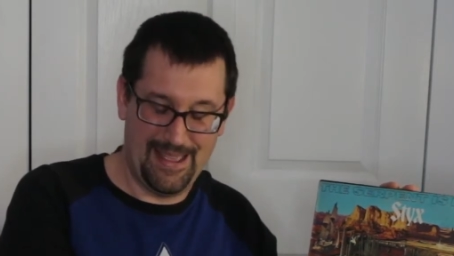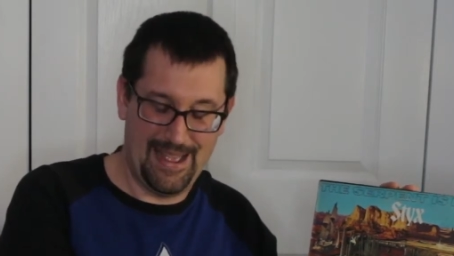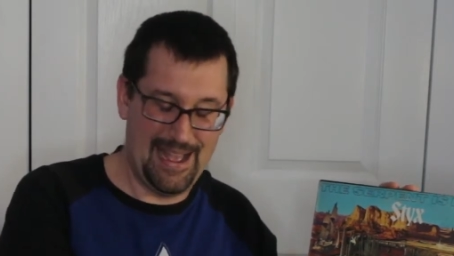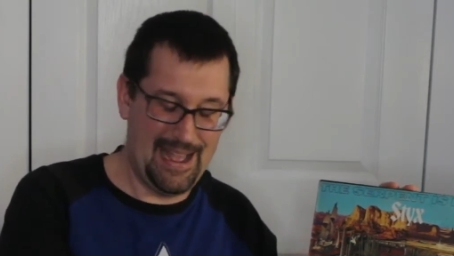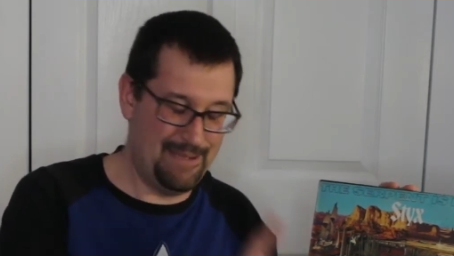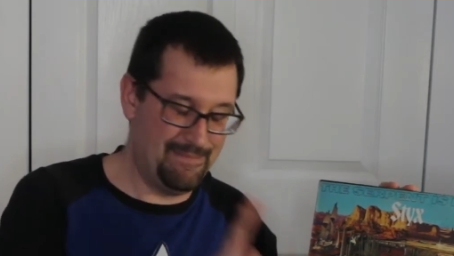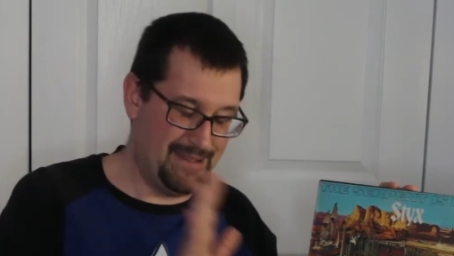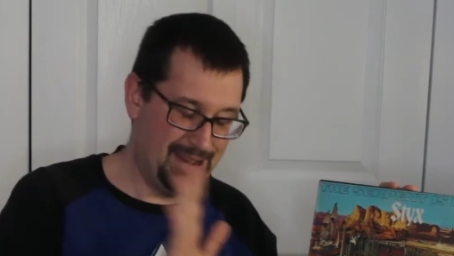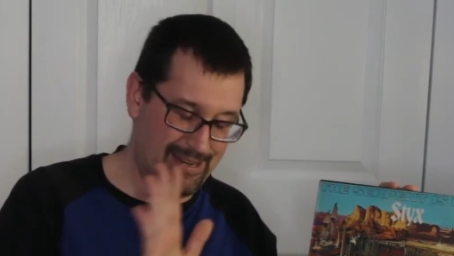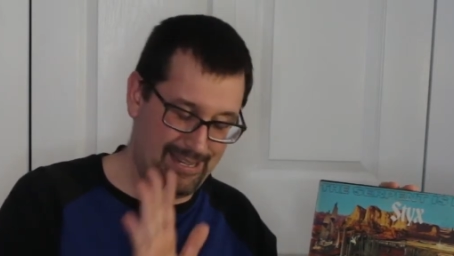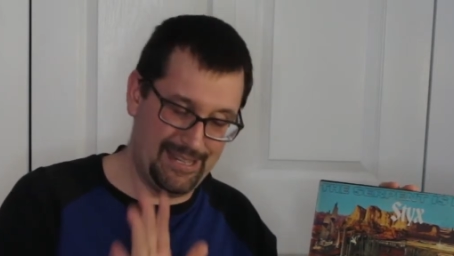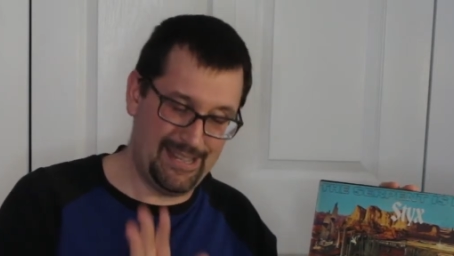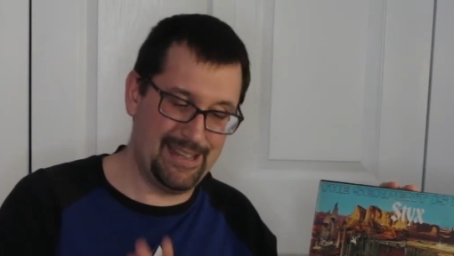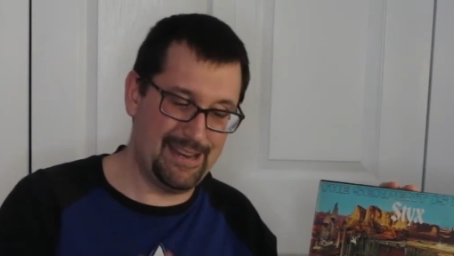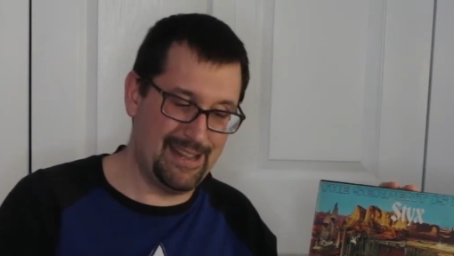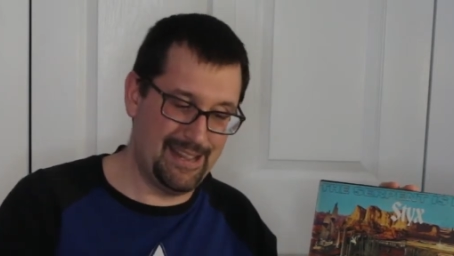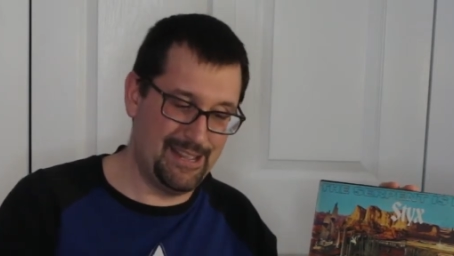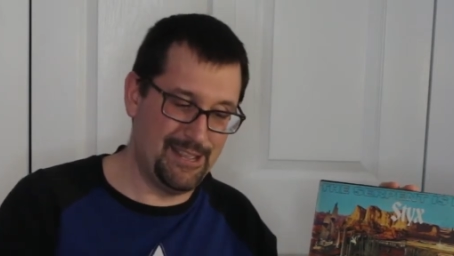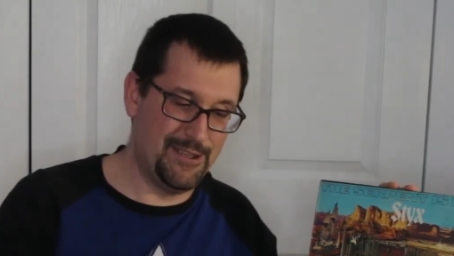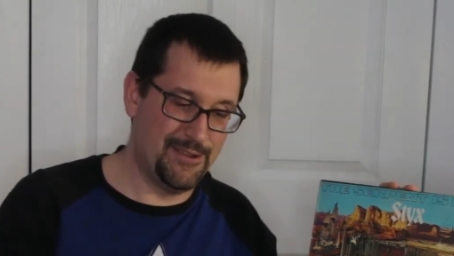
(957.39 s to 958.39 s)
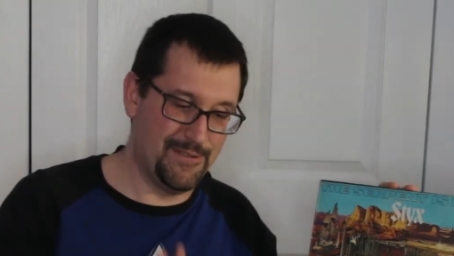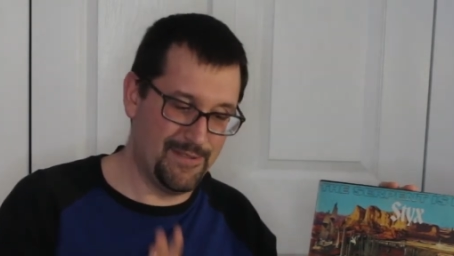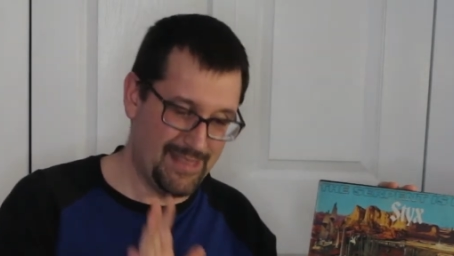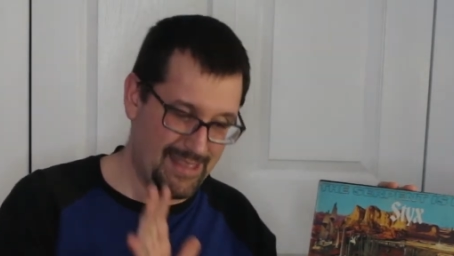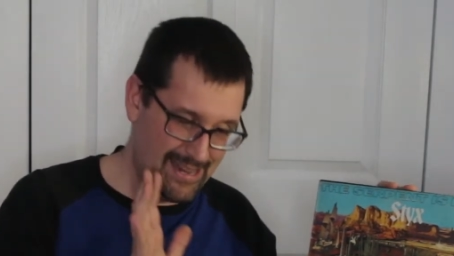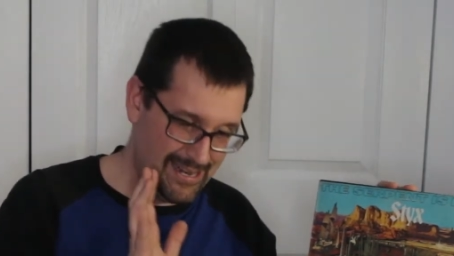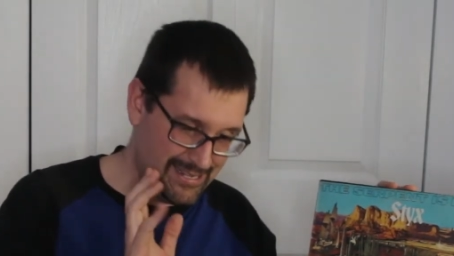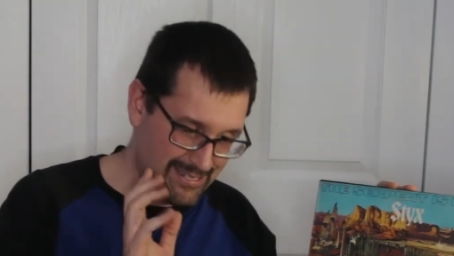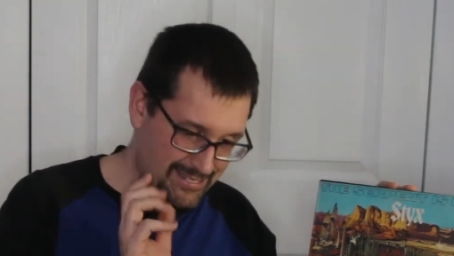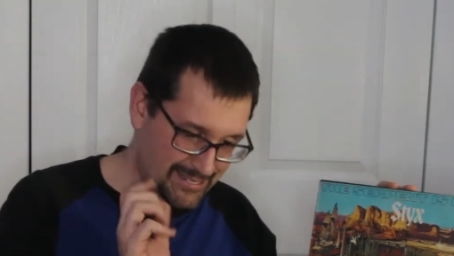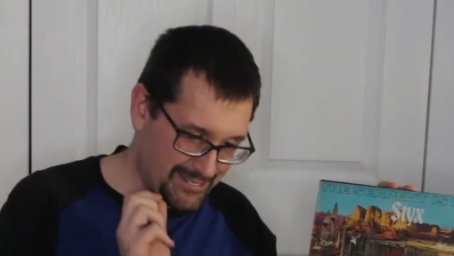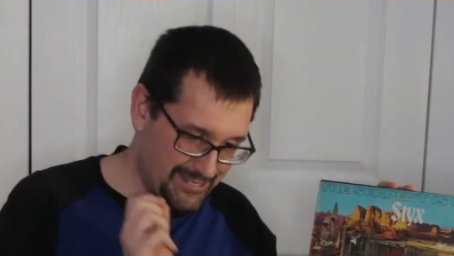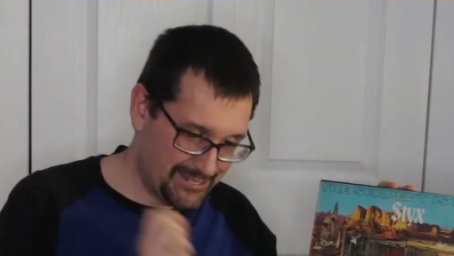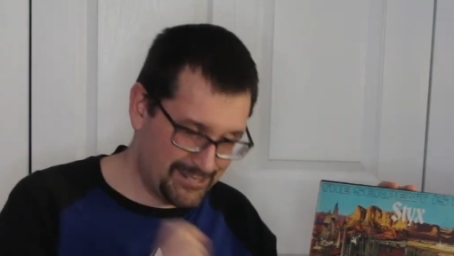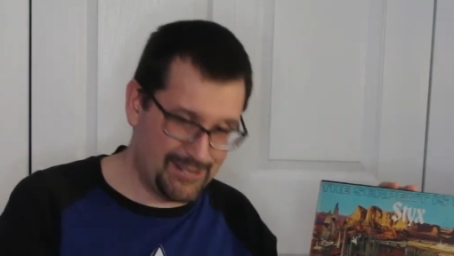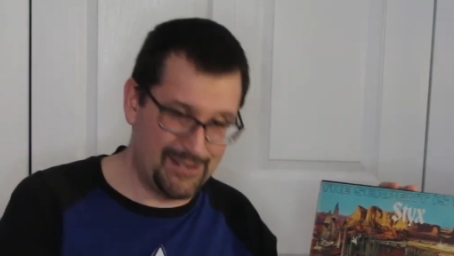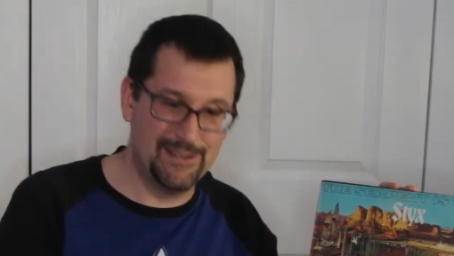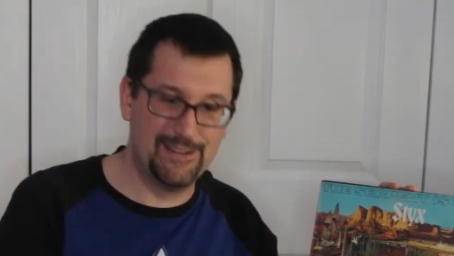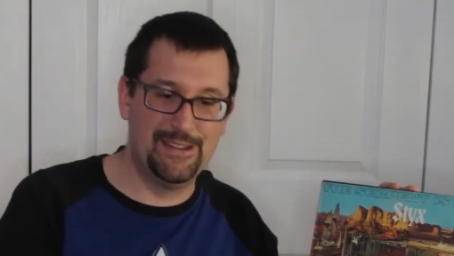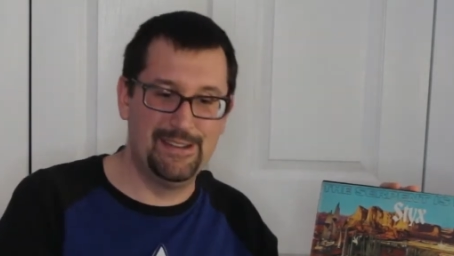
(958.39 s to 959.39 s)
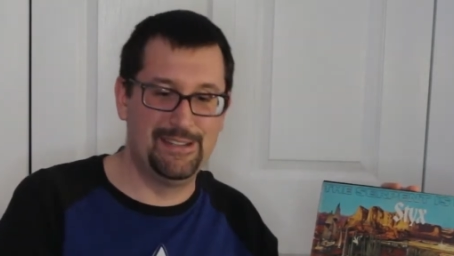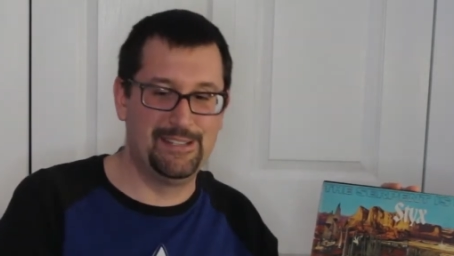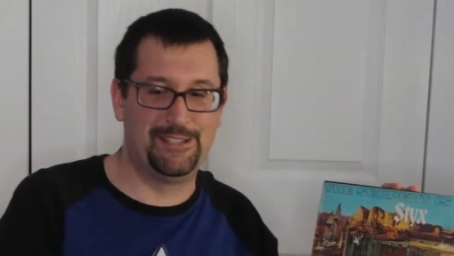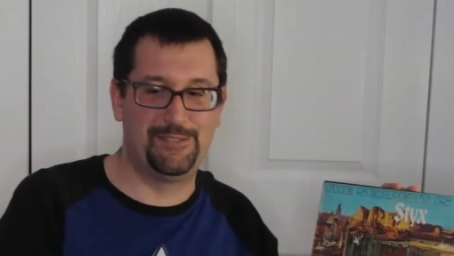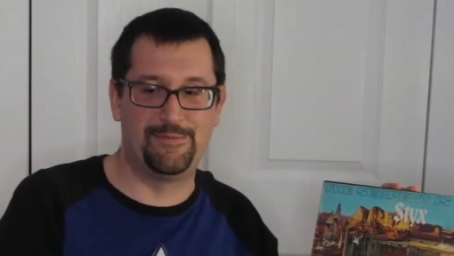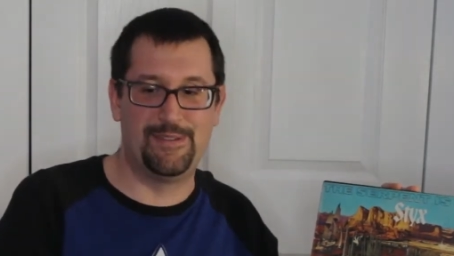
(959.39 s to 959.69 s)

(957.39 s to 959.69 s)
I'm not kidding you. It is a song on this